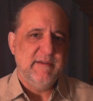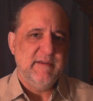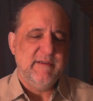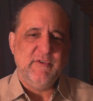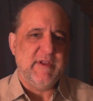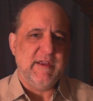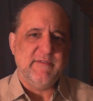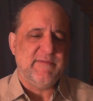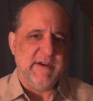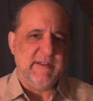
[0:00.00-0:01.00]
if you
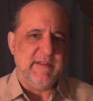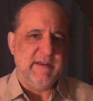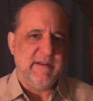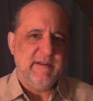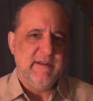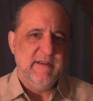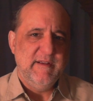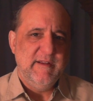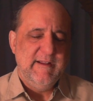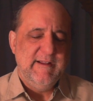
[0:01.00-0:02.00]
can't find that,
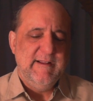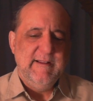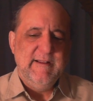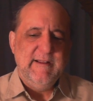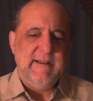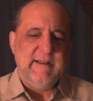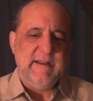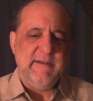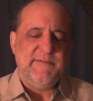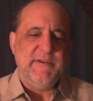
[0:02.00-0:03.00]

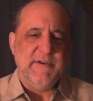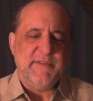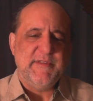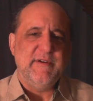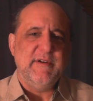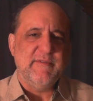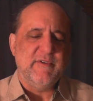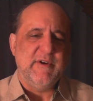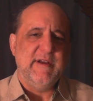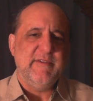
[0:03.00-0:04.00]
And if your theory of
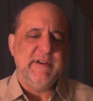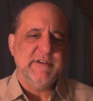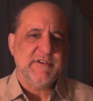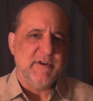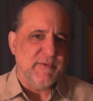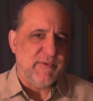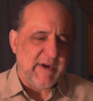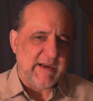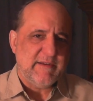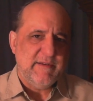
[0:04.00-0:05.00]
gravity is
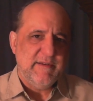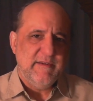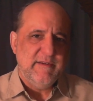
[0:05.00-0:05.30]
correct,